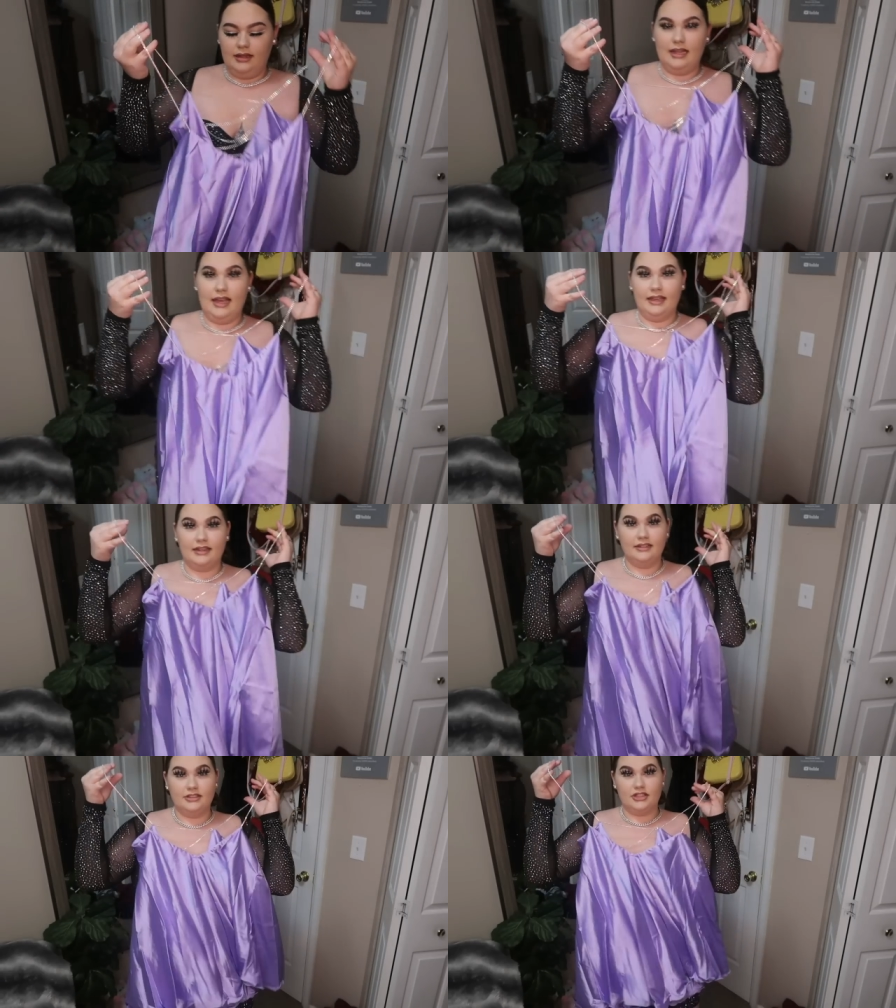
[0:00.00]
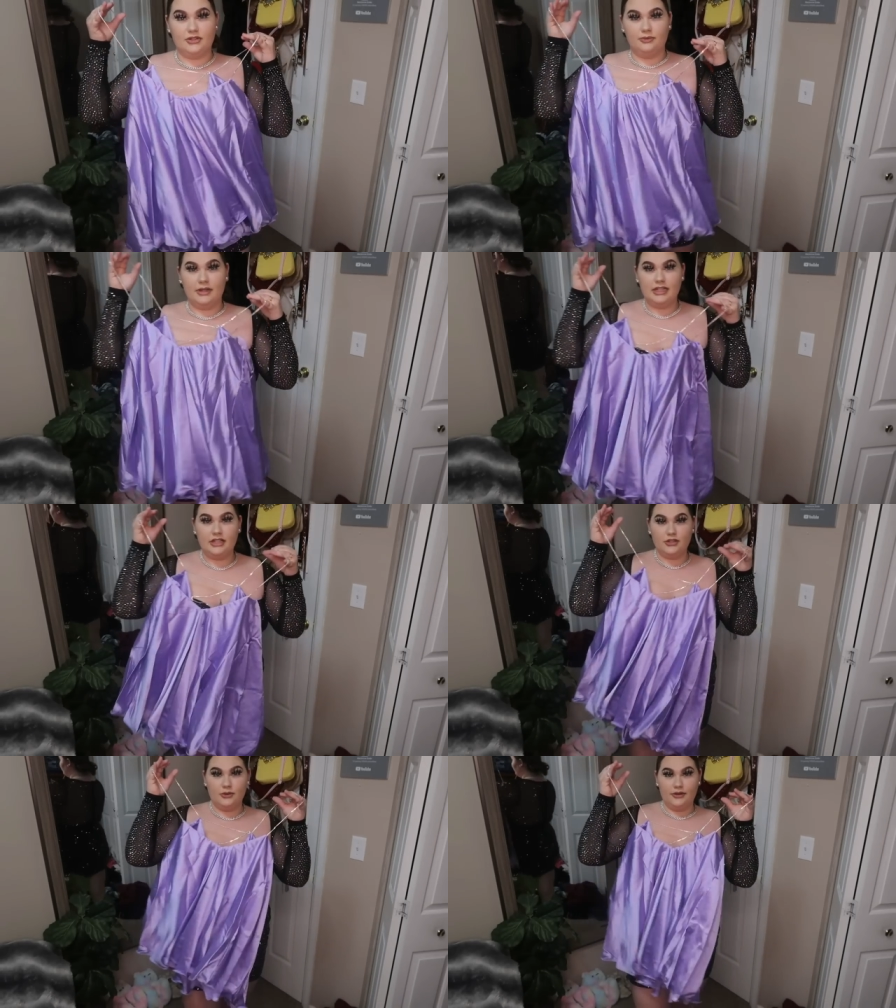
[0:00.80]
like just really
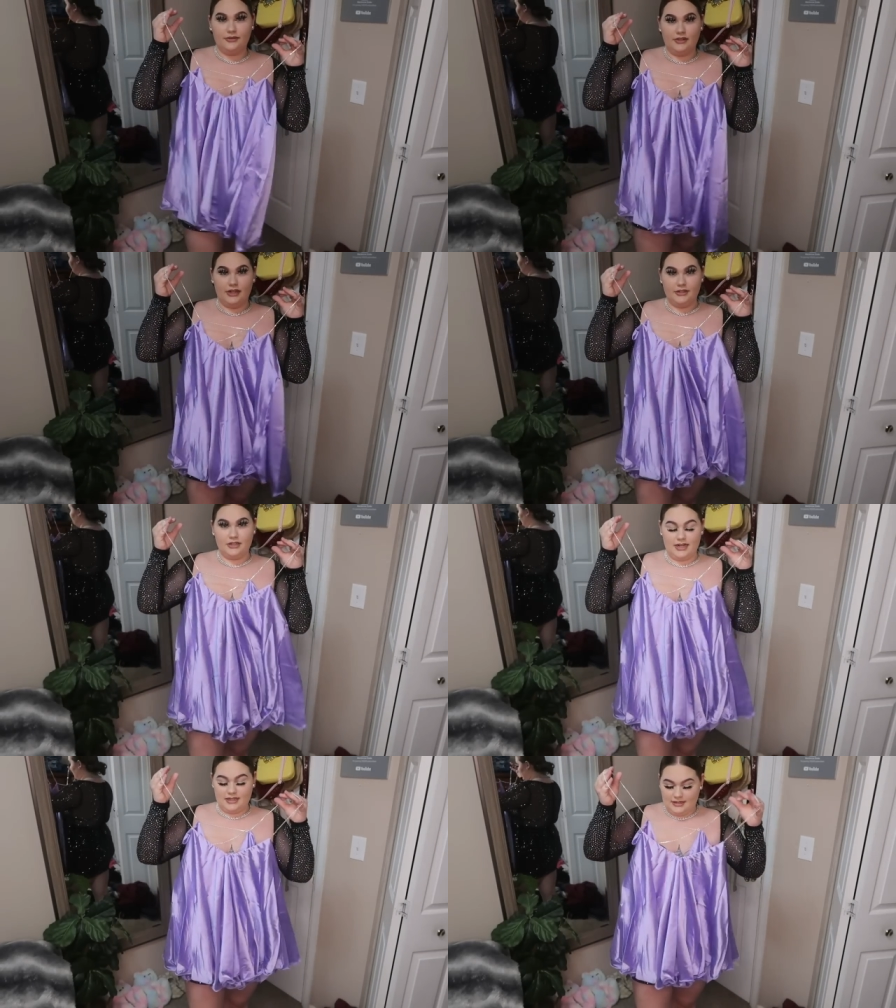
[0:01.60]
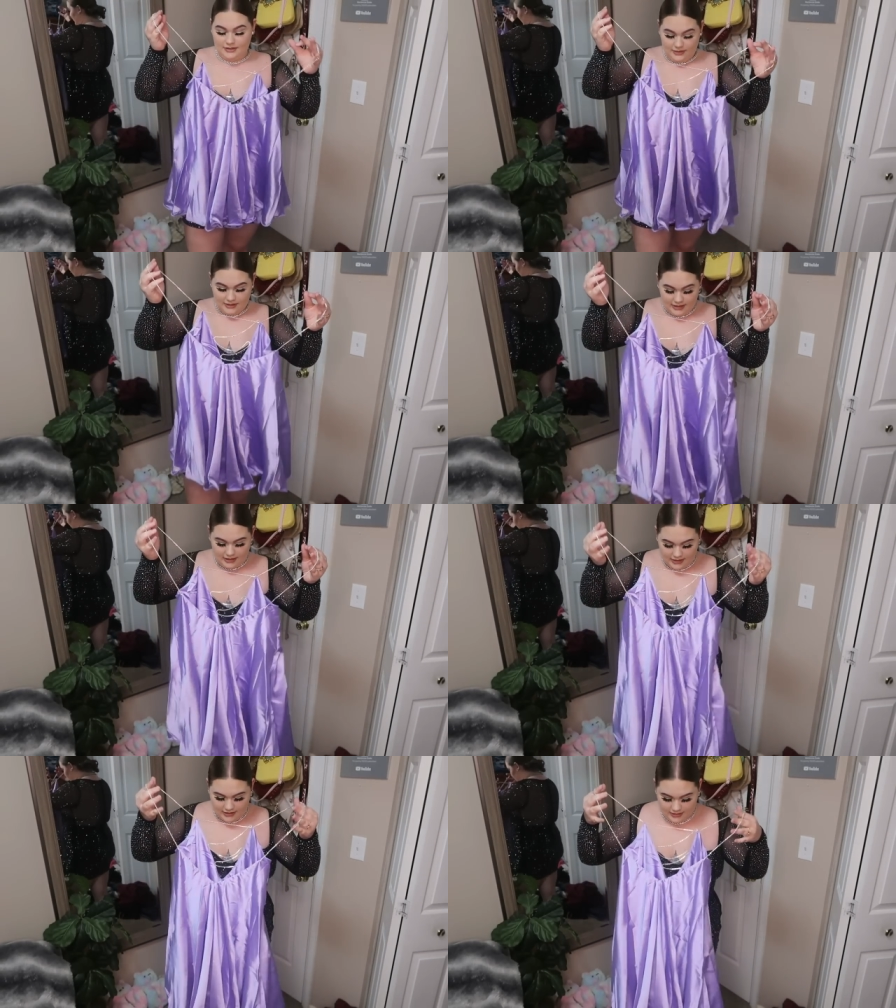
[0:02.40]
short flare dress. As you can
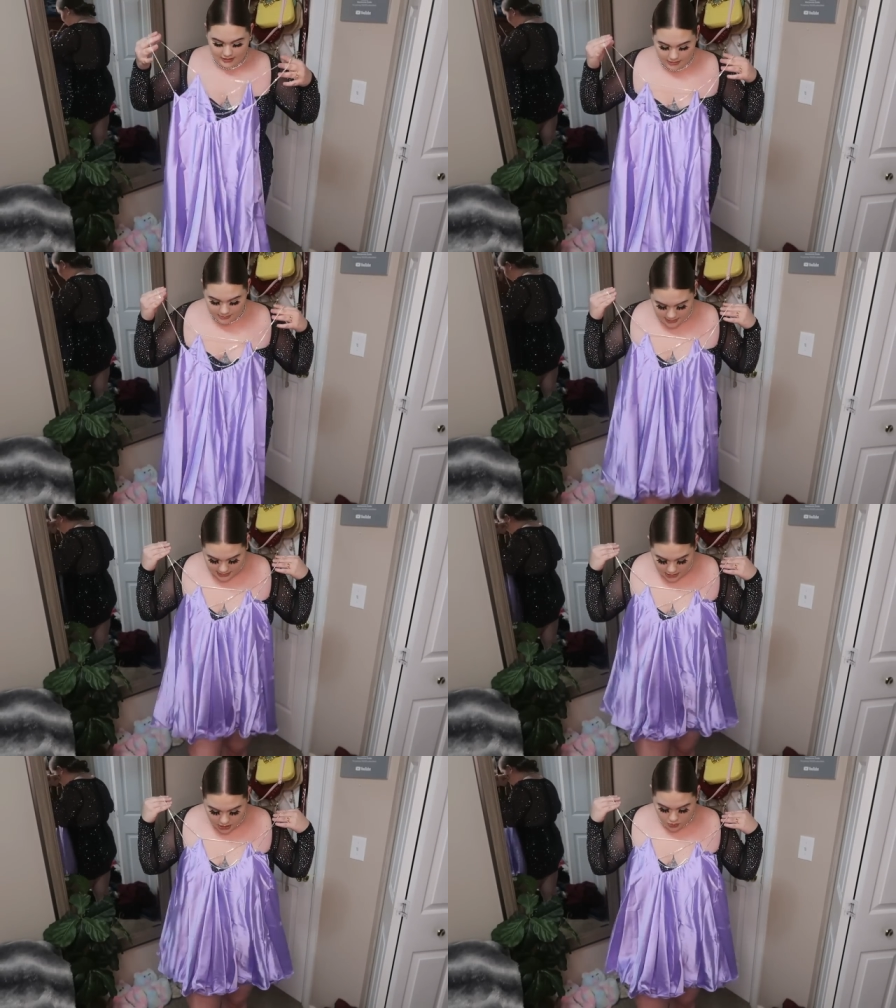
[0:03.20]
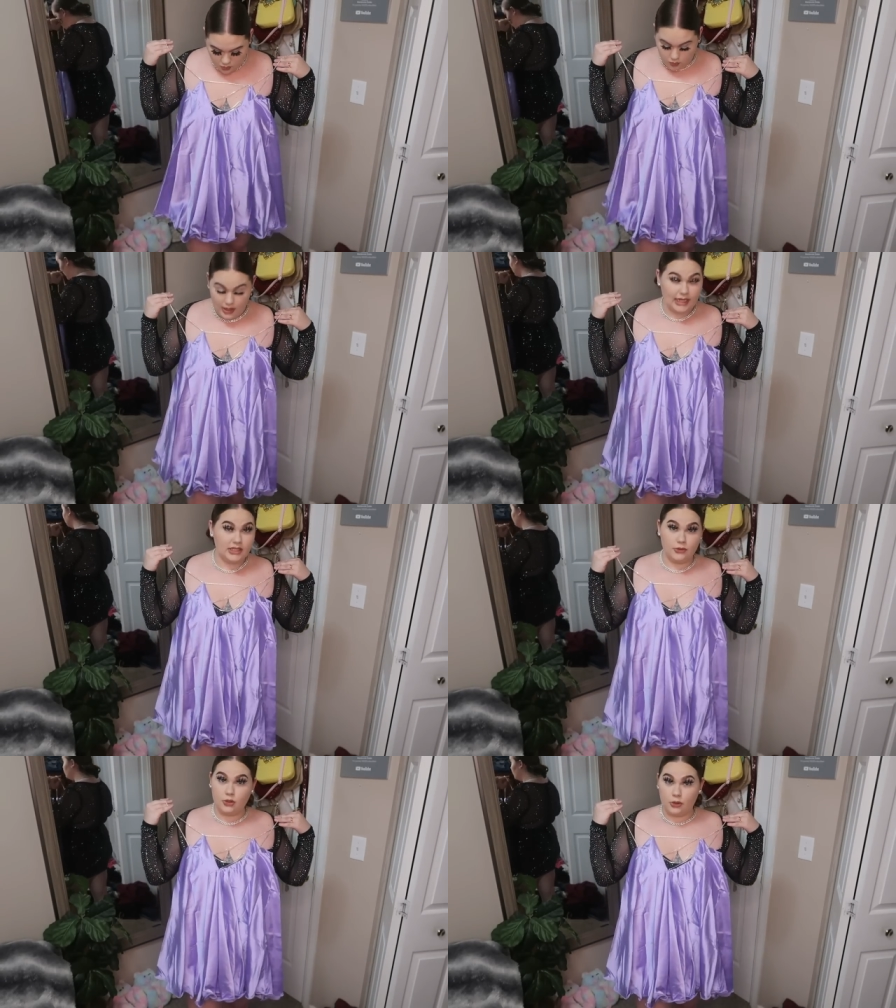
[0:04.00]
see, it's gonna be way
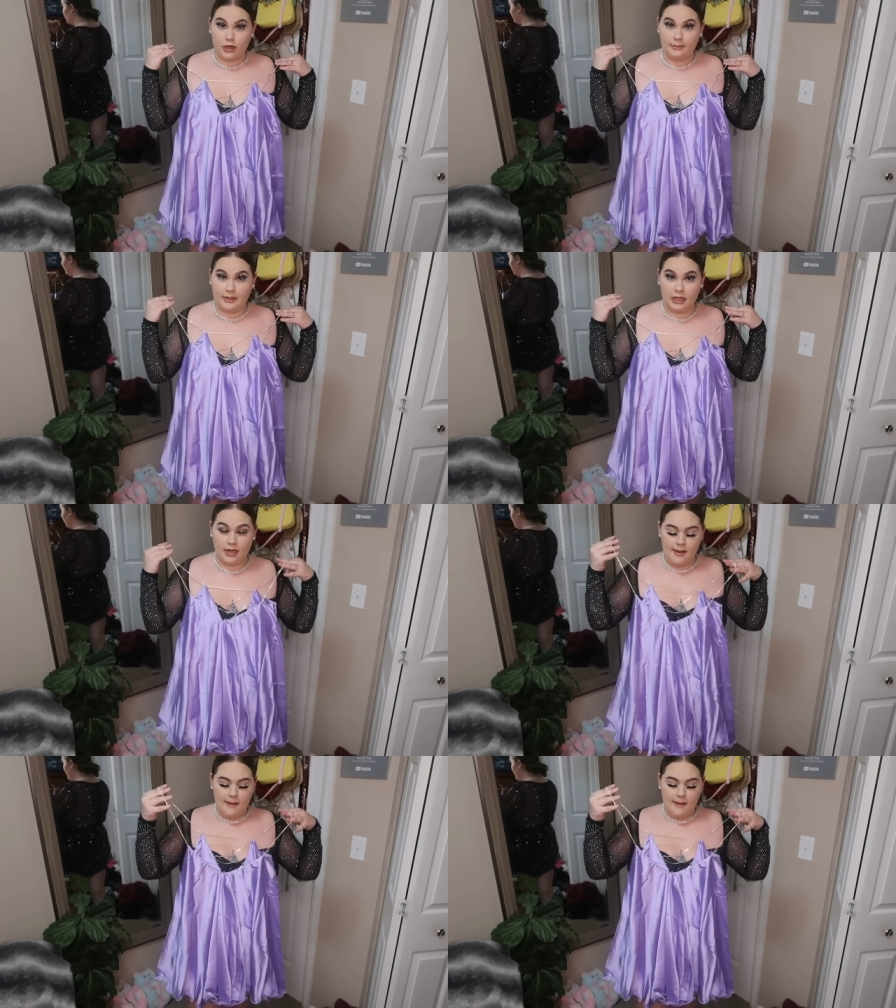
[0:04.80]
too short on me,